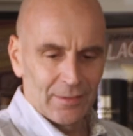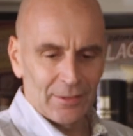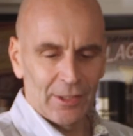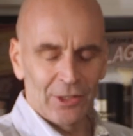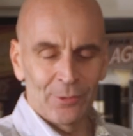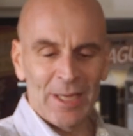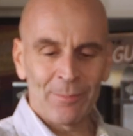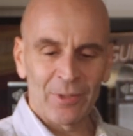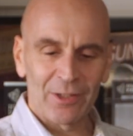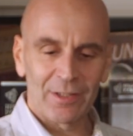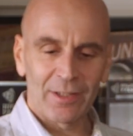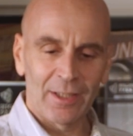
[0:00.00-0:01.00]
Now
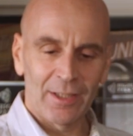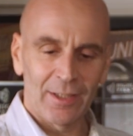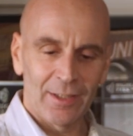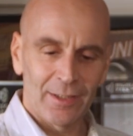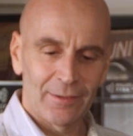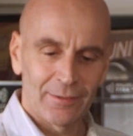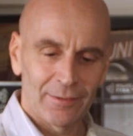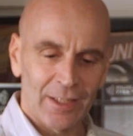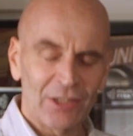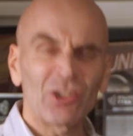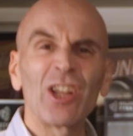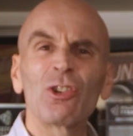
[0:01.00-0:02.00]
remember,
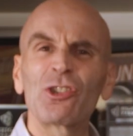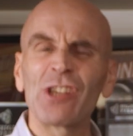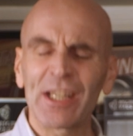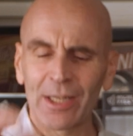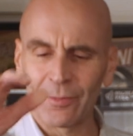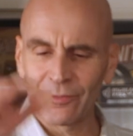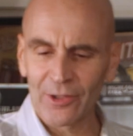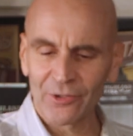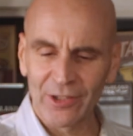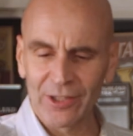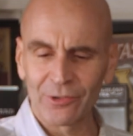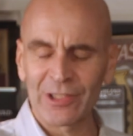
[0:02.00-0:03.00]
actually I'll shake it up
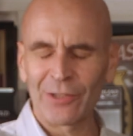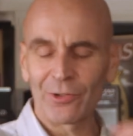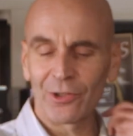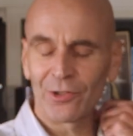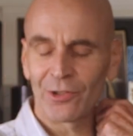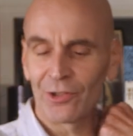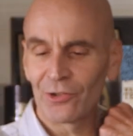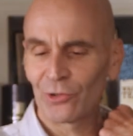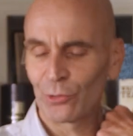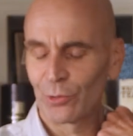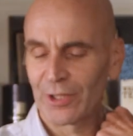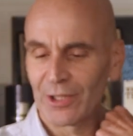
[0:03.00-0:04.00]
first and I'll tell you the
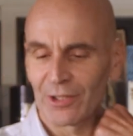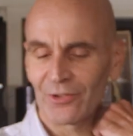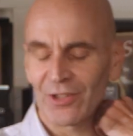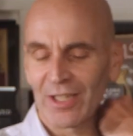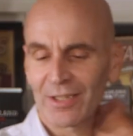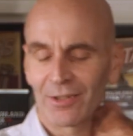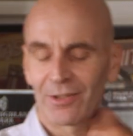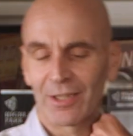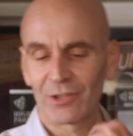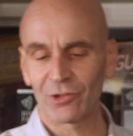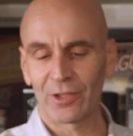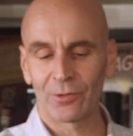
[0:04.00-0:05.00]
story in a second
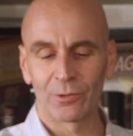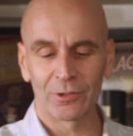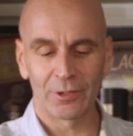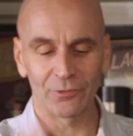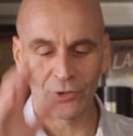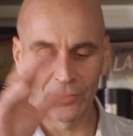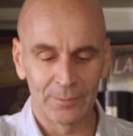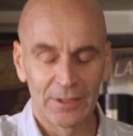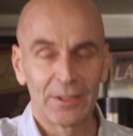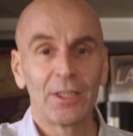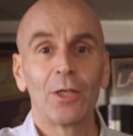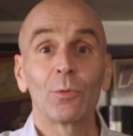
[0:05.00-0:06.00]
actually, hold on. So
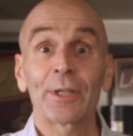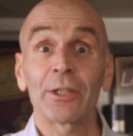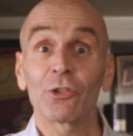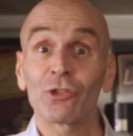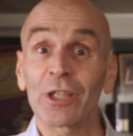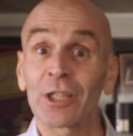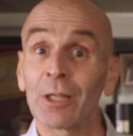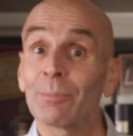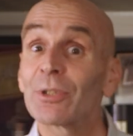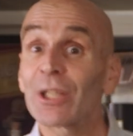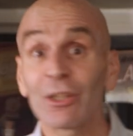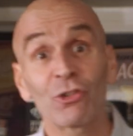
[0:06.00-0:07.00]
we'll get this, shake it up
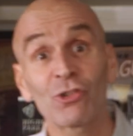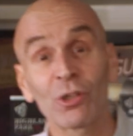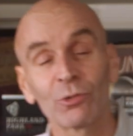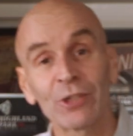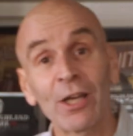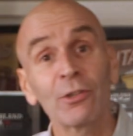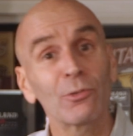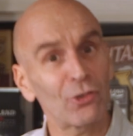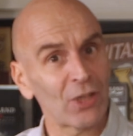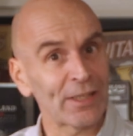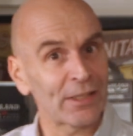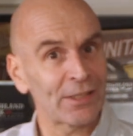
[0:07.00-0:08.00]
and get this chilled down,
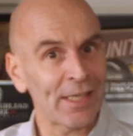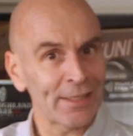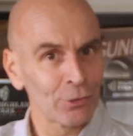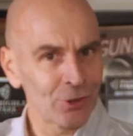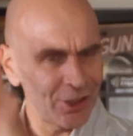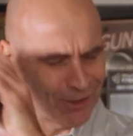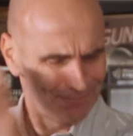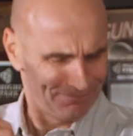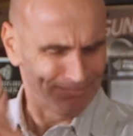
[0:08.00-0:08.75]
slightly diluted.